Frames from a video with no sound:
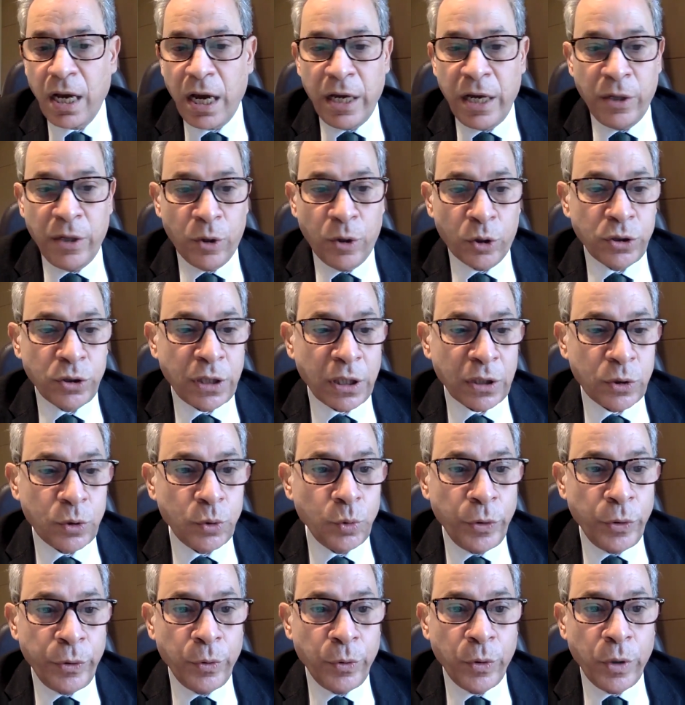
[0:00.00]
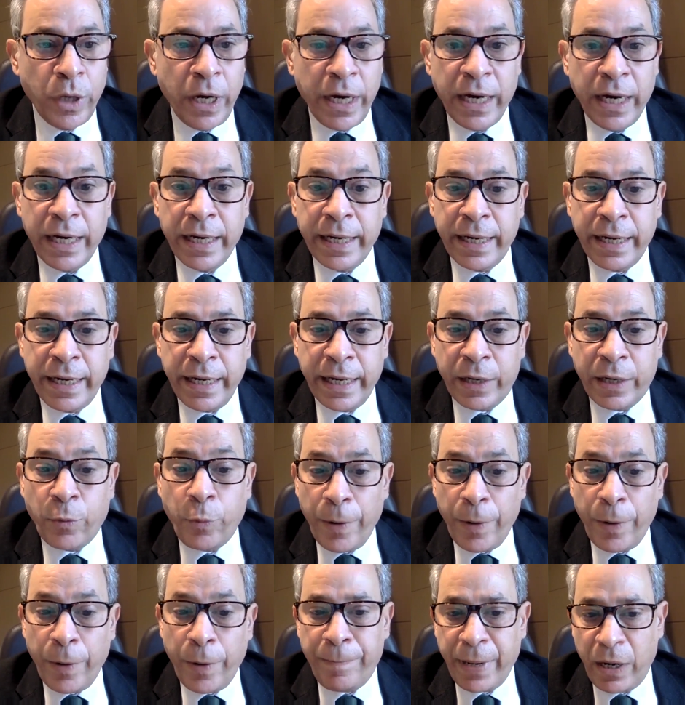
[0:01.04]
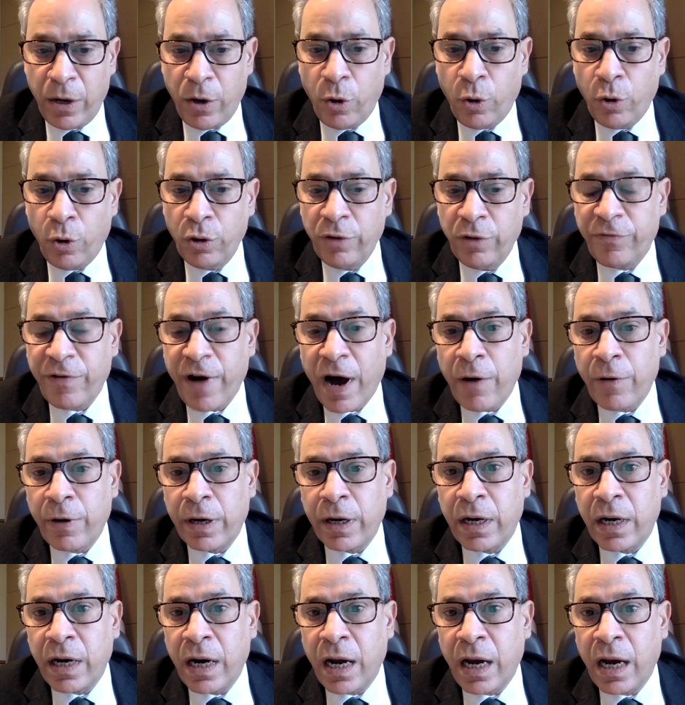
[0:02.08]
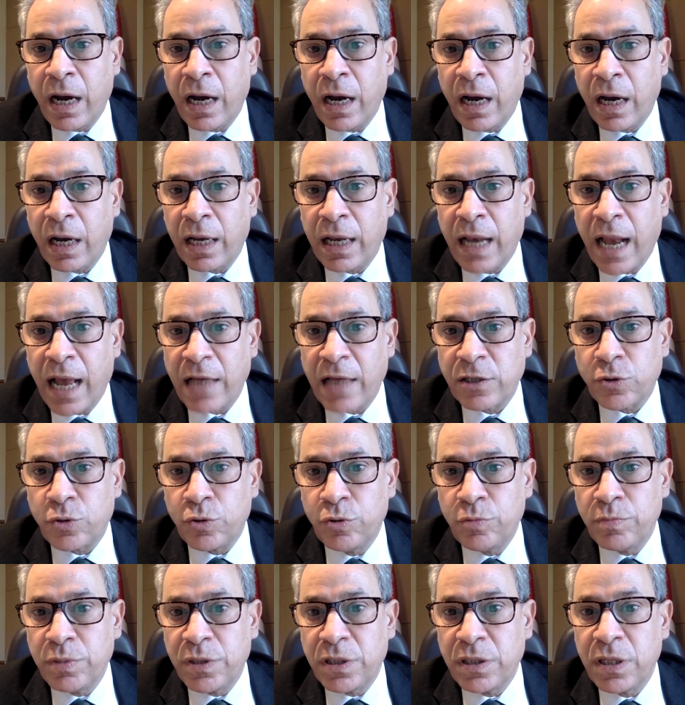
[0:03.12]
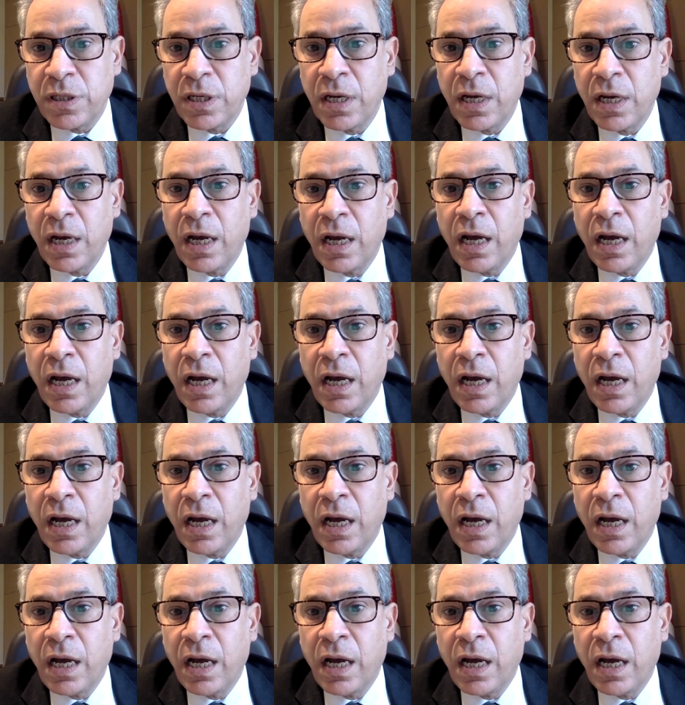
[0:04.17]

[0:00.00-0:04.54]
in order to equip all of our classrooms